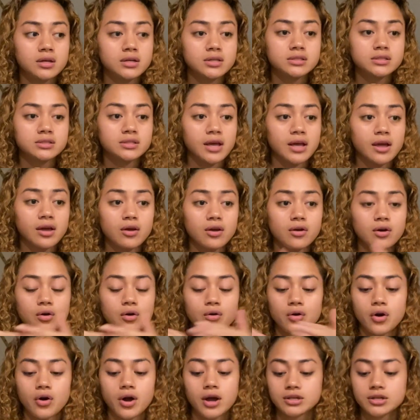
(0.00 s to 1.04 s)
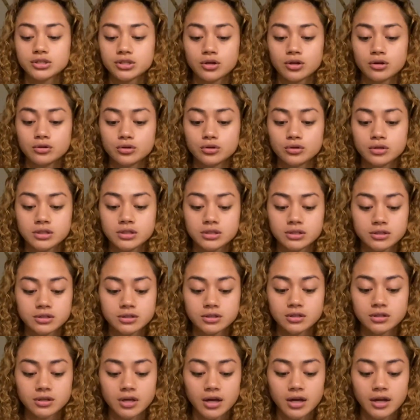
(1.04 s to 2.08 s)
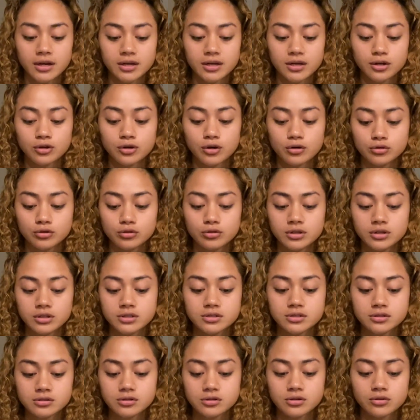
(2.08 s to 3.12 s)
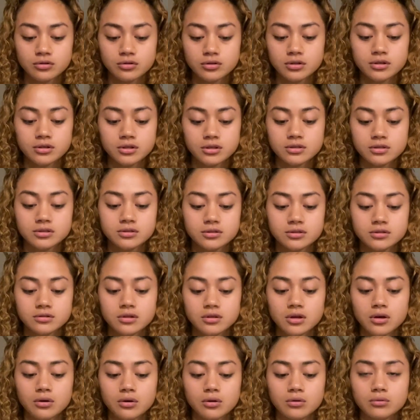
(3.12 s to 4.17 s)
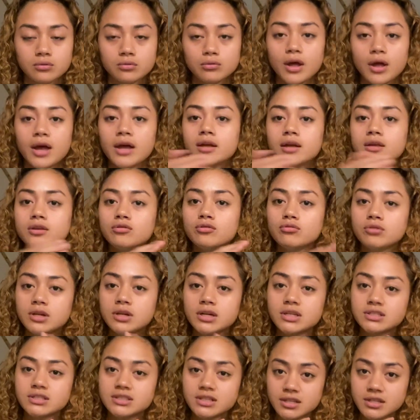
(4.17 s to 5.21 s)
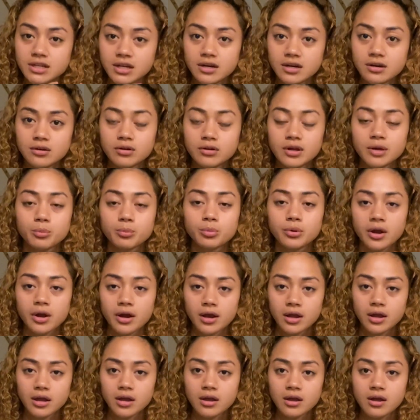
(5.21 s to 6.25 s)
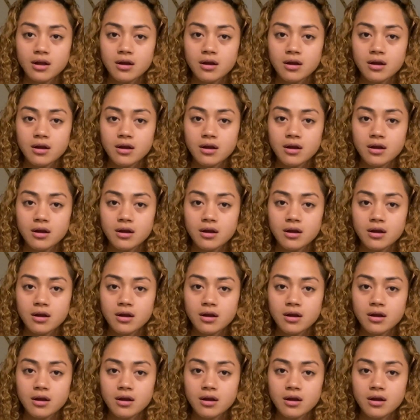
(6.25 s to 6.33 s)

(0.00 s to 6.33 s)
say, oh no, I should go do this, I need to go do this, I need to do this. No, like, you need to sit down and pray.